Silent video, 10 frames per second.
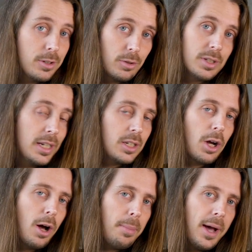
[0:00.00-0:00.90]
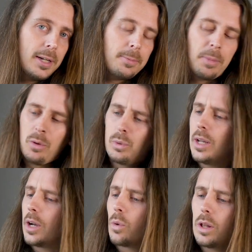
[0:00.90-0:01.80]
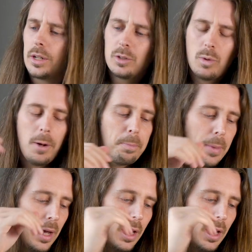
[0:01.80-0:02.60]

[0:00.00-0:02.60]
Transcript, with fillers: so it's nice and compact, really high quality as well.